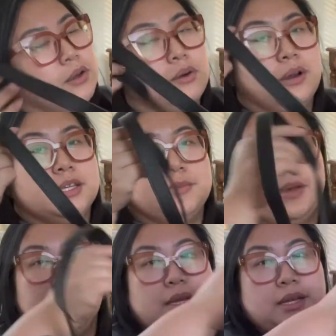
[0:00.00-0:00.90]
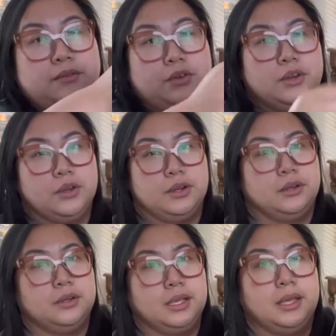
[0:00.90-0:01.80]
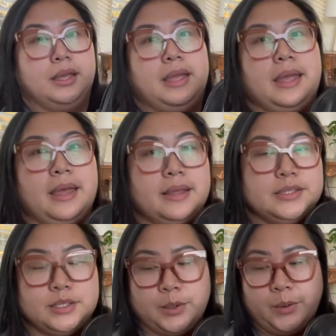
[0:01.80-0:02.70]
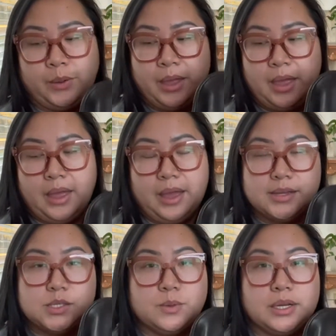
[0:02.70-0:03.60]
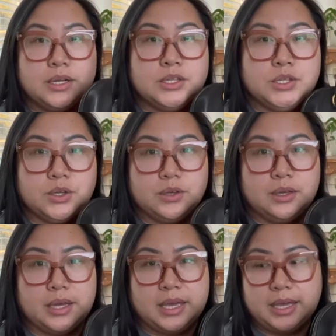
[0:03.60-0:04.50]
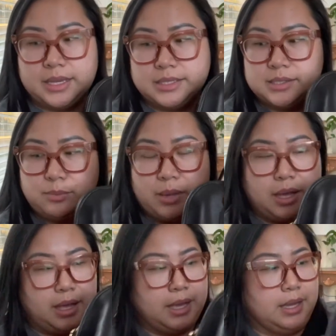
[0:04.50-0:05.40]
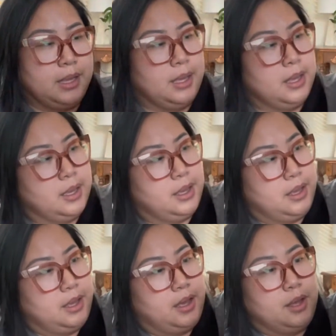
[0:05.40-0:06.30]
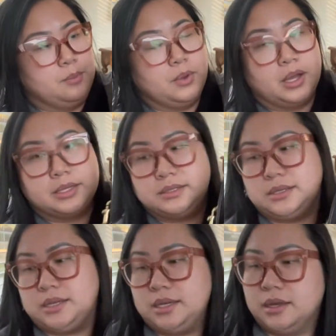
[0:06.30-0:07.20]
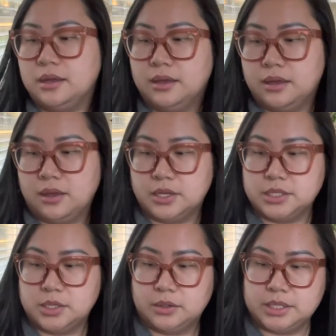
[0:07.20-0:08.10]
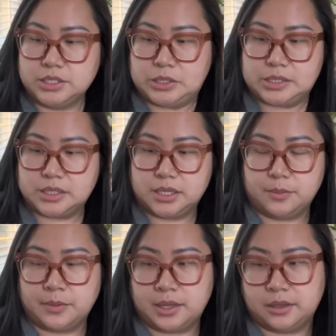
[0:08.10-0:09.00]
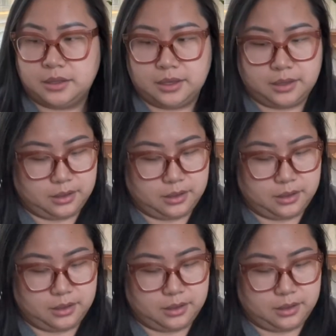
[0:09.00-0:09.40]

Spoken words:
Crossbody never hurt. And so, just wanted to show you guys my unboxing. Also, let's just clip on the